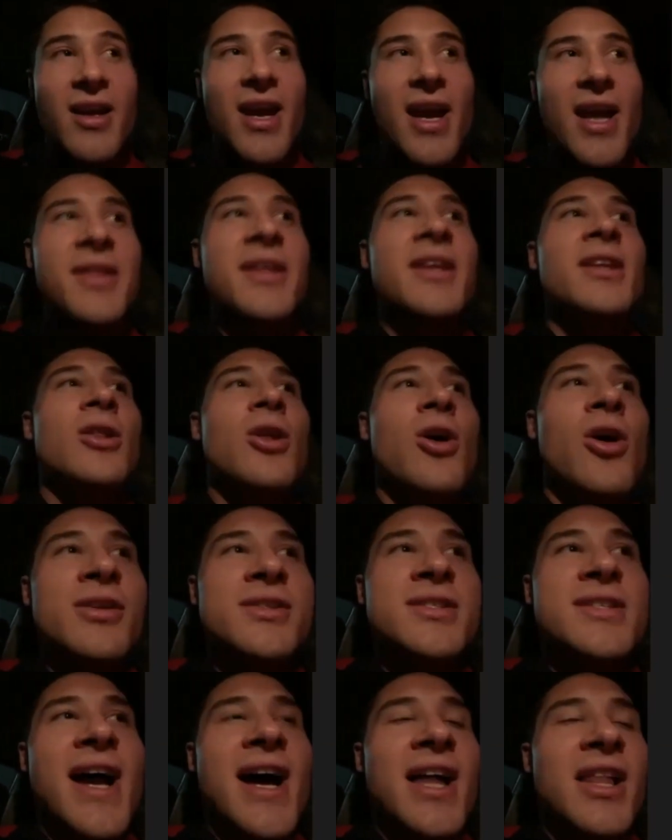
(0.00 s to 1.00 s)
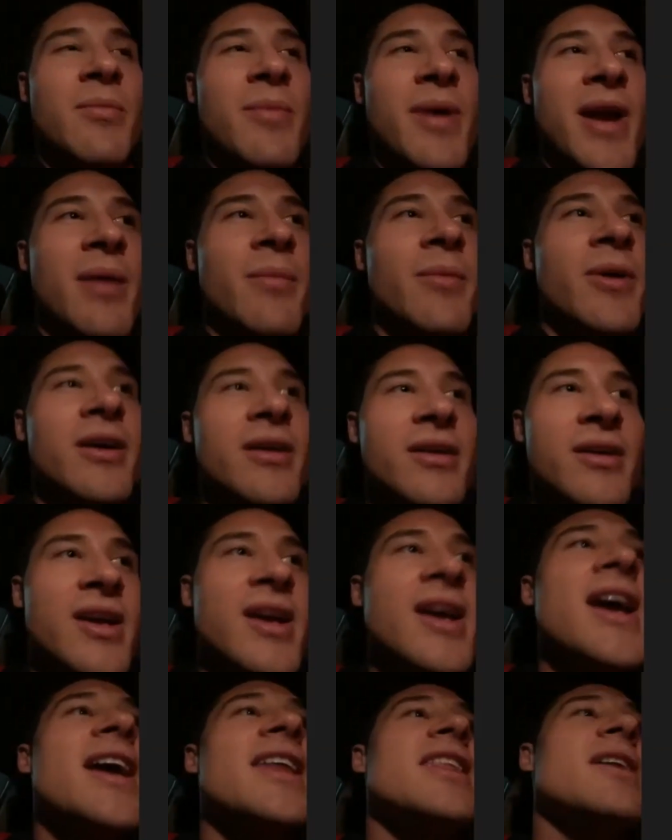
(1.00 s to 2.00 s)
and then lost to Alabama.
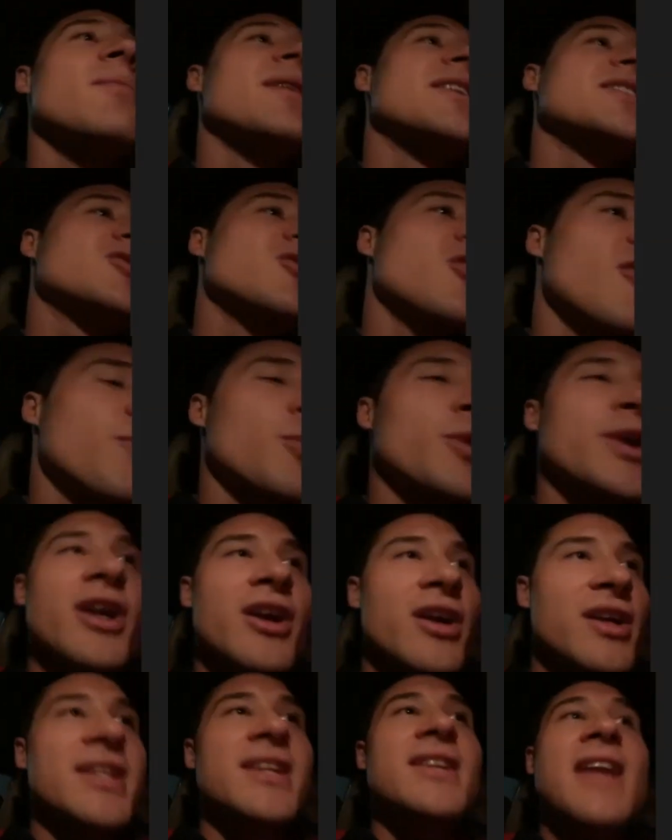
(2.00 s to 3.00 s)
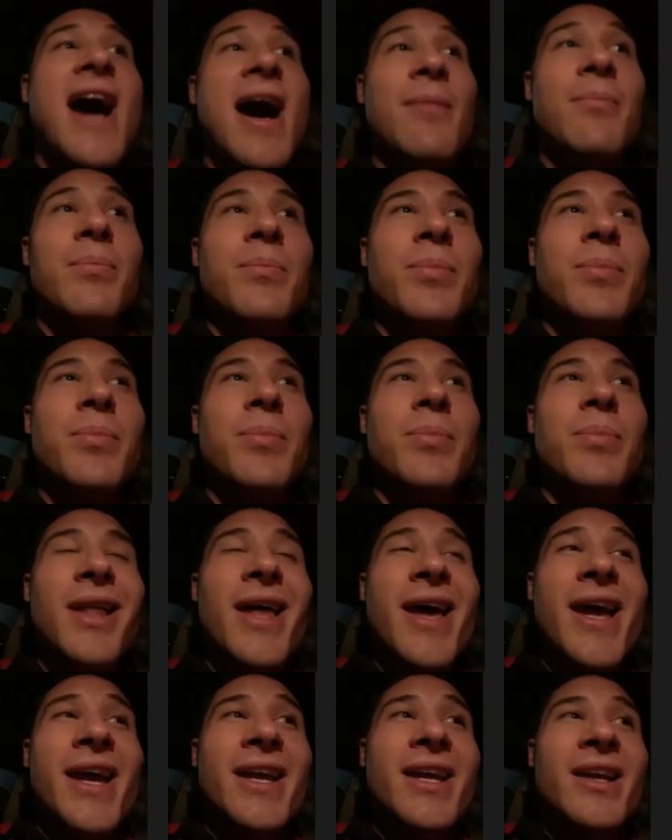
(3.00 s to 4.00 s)
And then my sophomore year did not
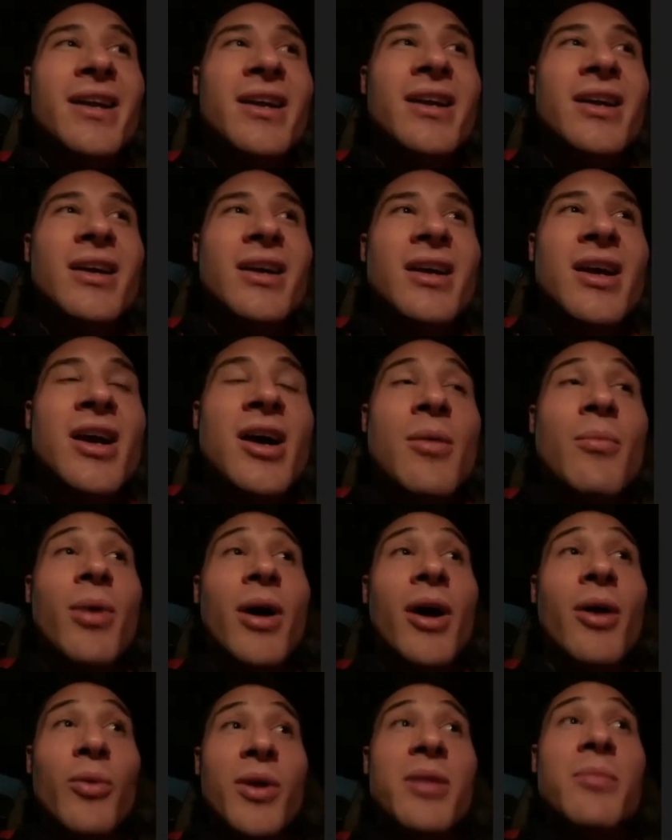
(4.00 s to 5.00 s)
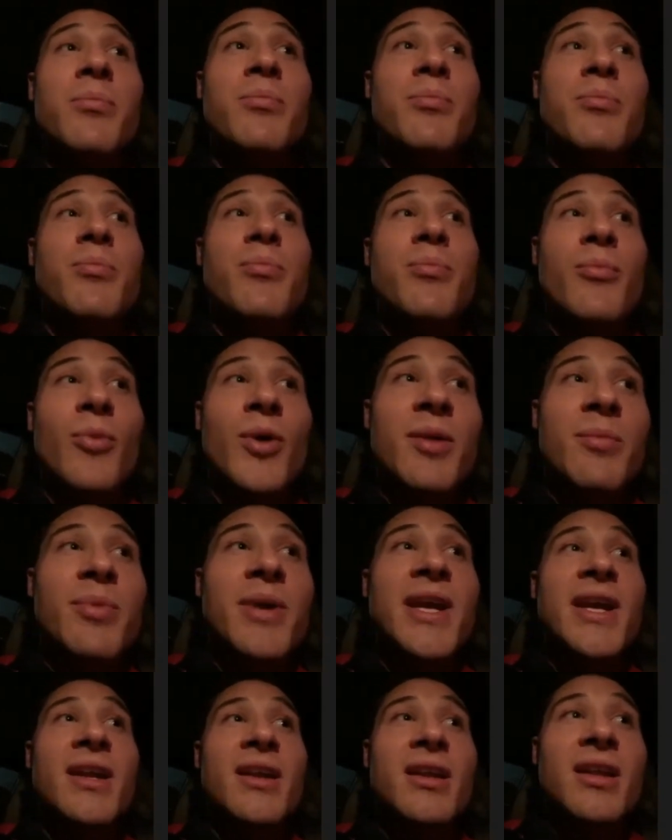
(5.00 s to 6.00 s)
play, but we
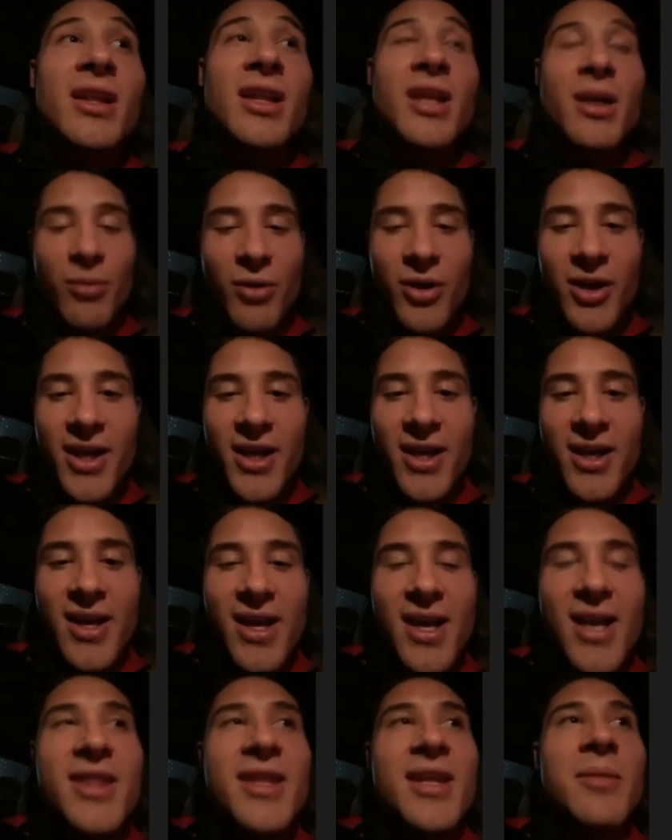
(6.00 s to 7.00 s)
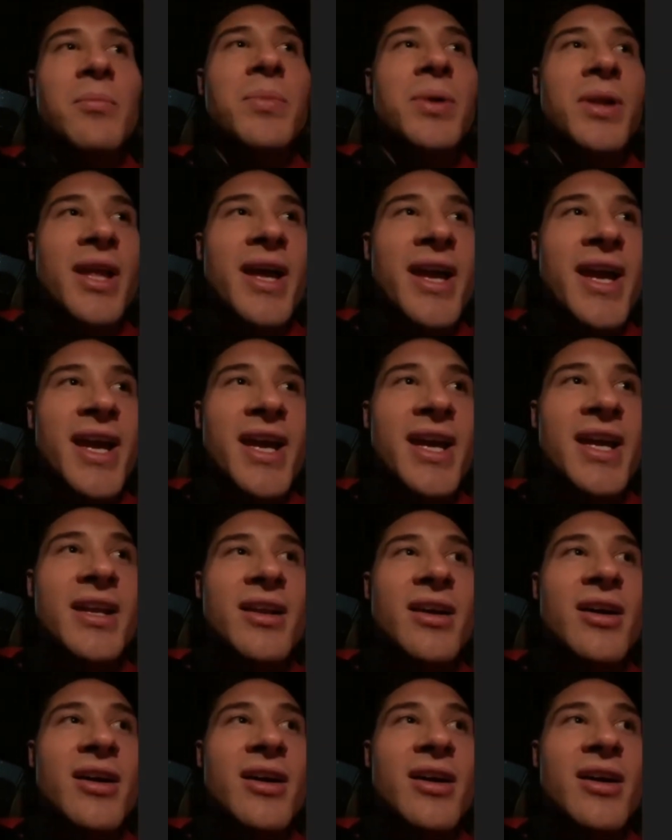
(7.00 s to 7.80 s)
beat Liberty and then played